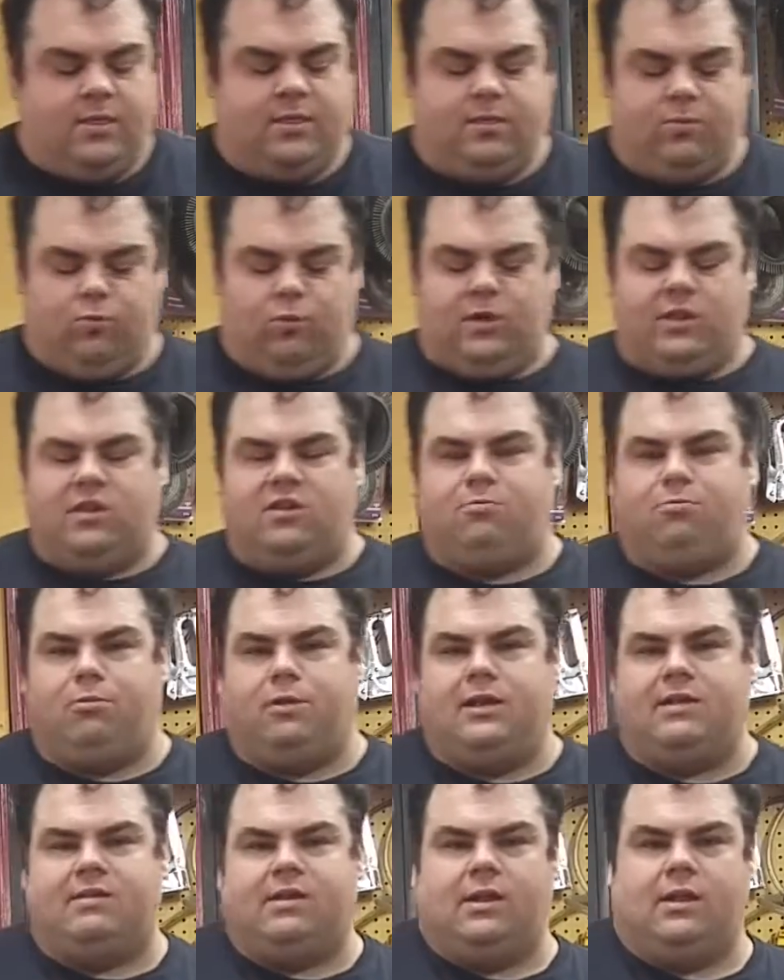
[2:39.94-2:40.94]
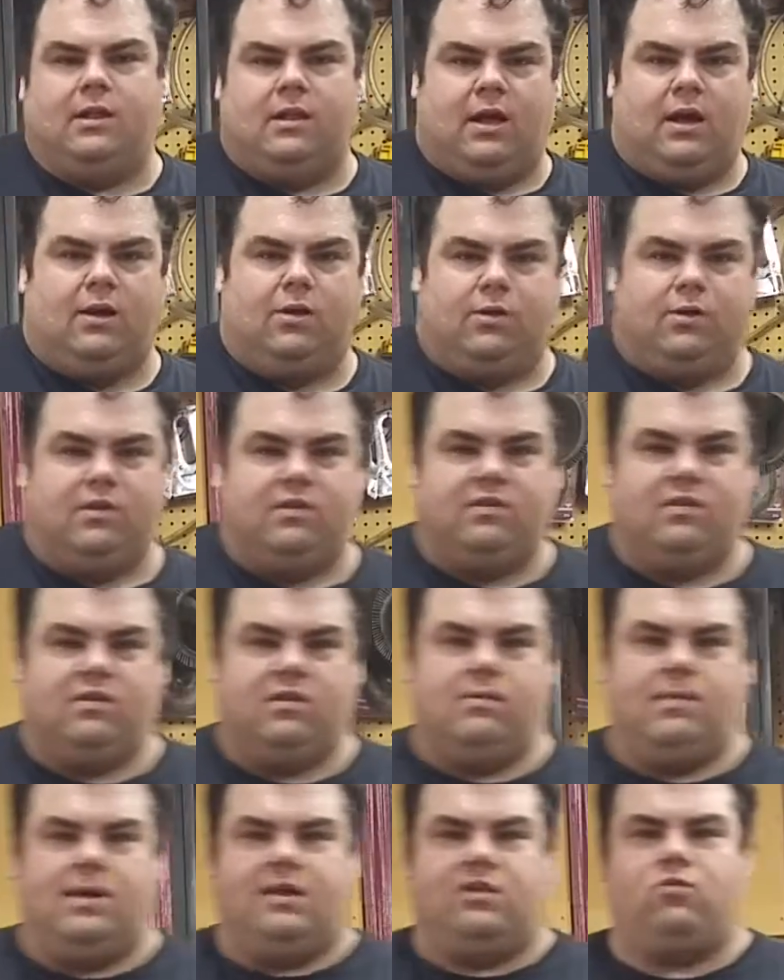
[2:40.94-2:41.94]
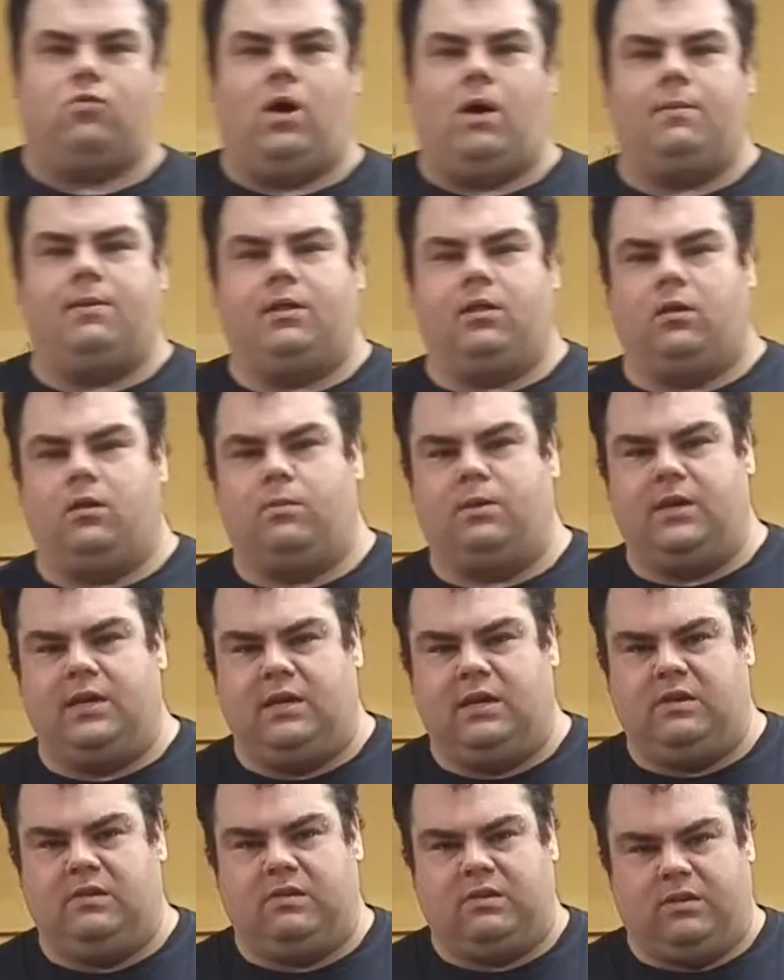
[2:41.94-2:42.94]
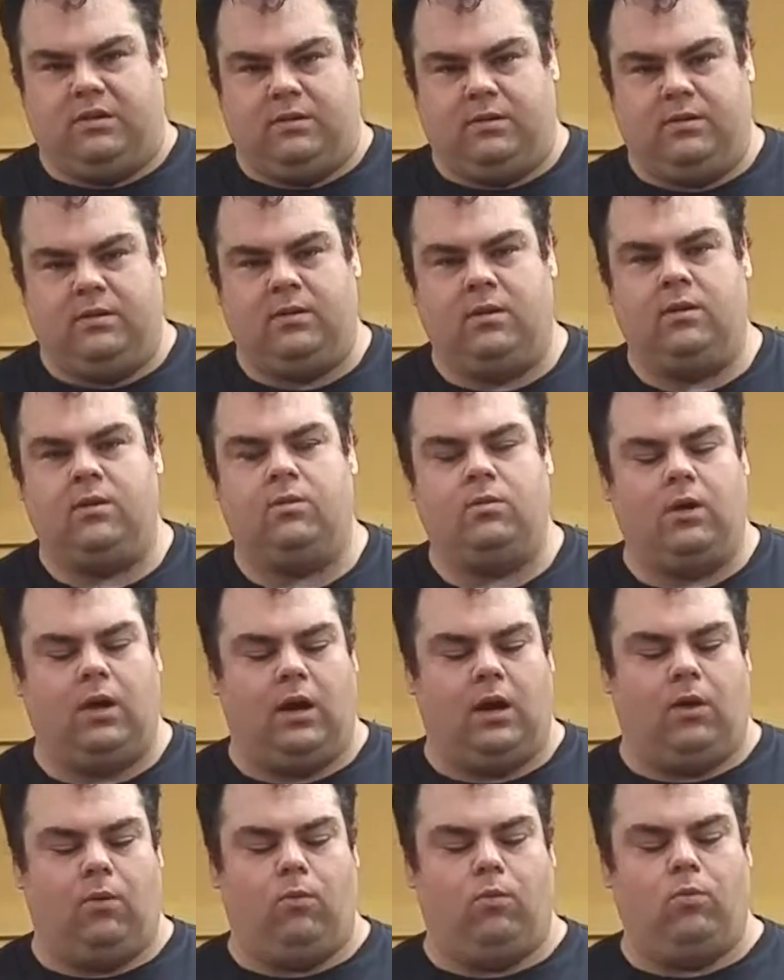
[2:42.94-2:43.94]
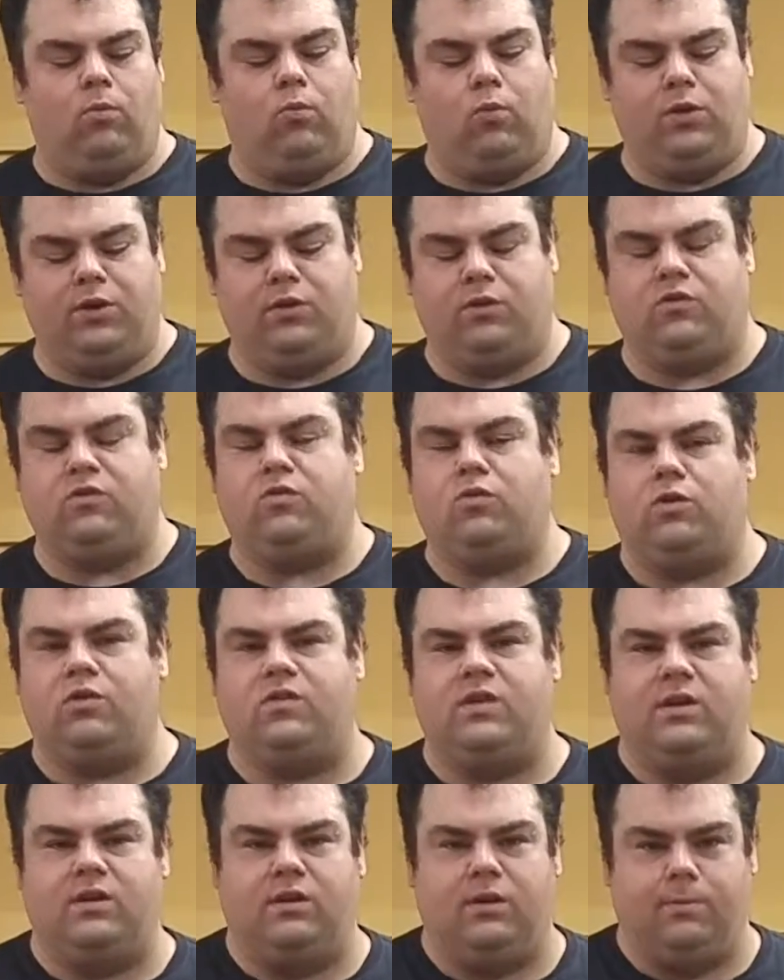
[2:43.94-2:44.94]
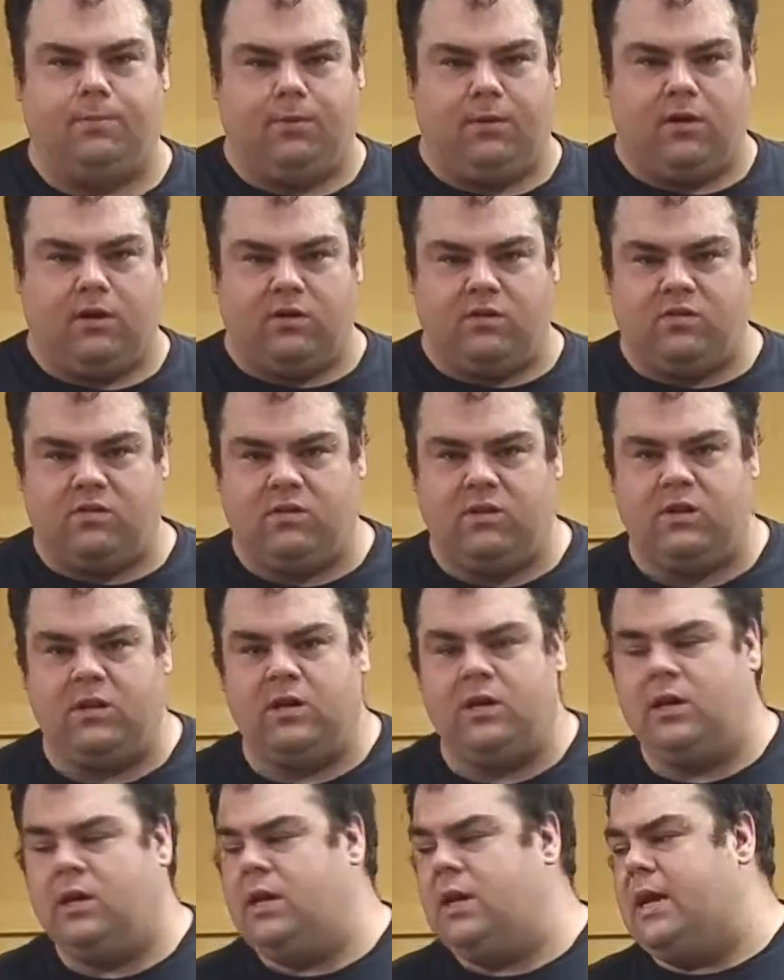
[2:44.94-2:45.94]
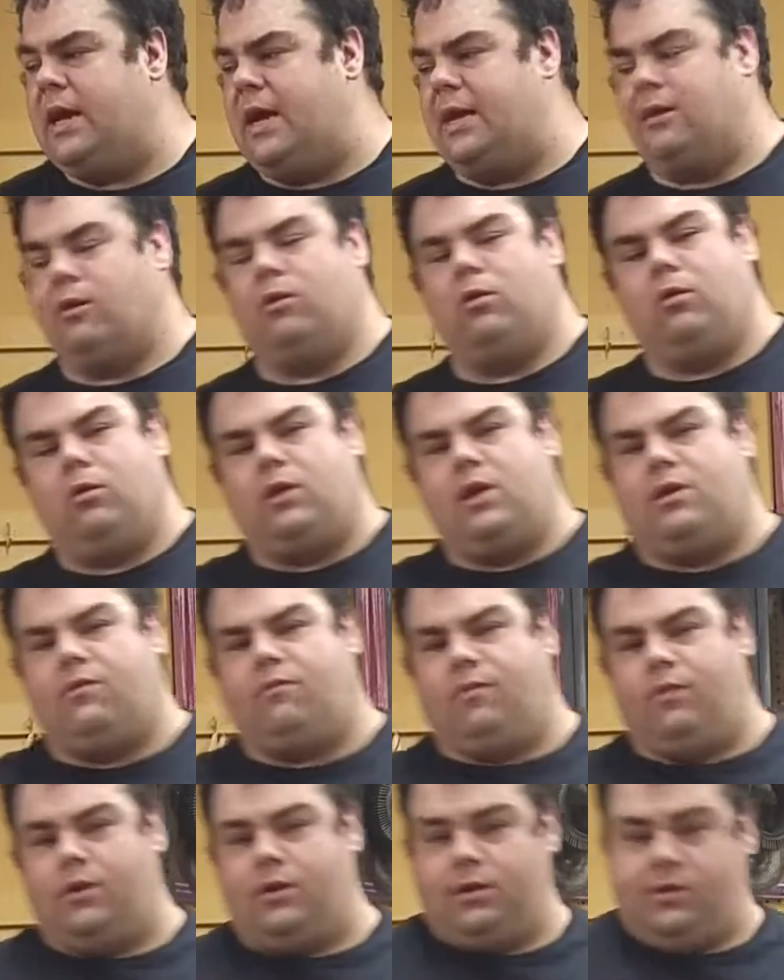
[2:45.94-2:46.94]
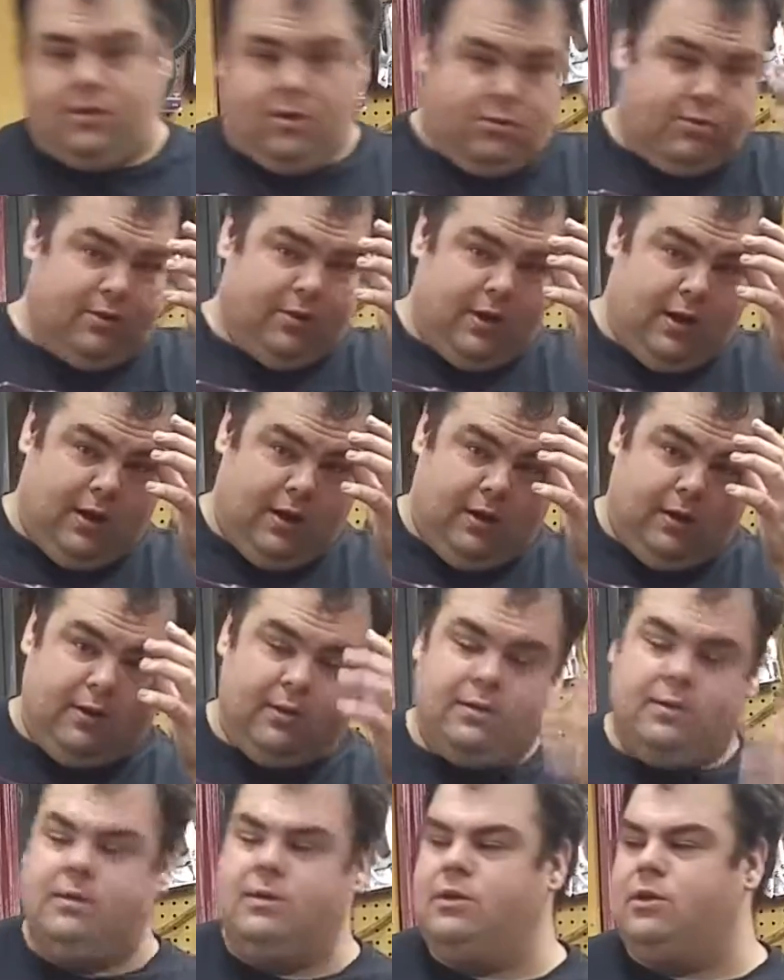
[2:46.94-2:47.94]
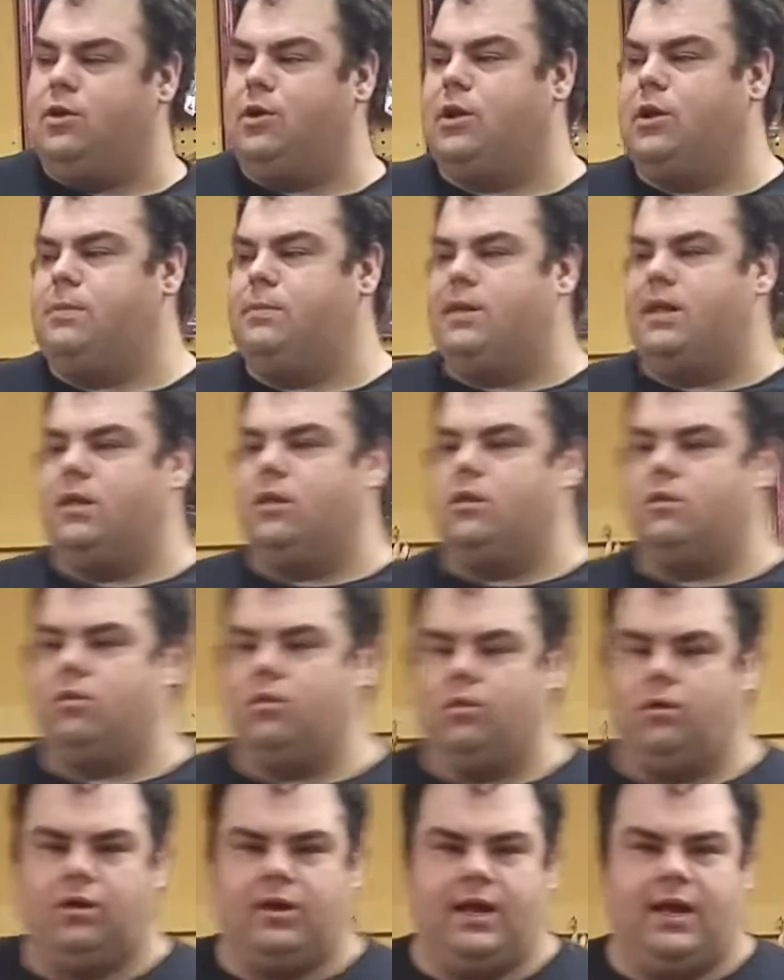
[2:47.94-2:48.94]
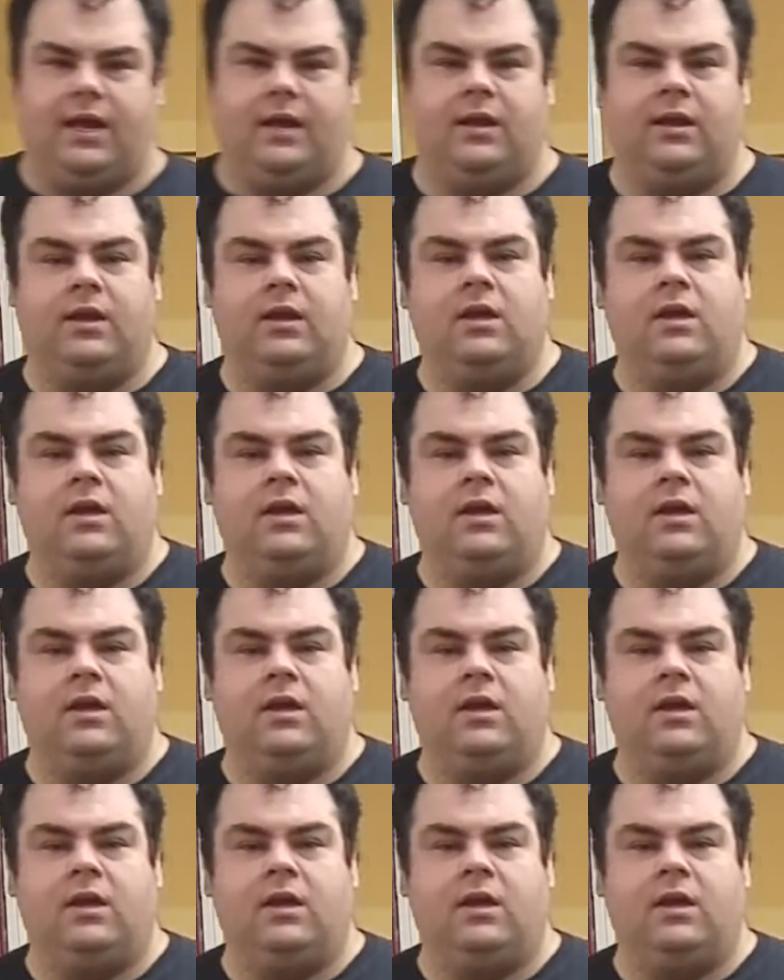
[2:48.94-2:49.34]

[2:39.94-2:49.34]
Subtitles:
What this plate's going to allow you, this is going to make swapping a little bit easier. When you're sourcing your parts and you're looking for a good donor car, you're going to be able to look at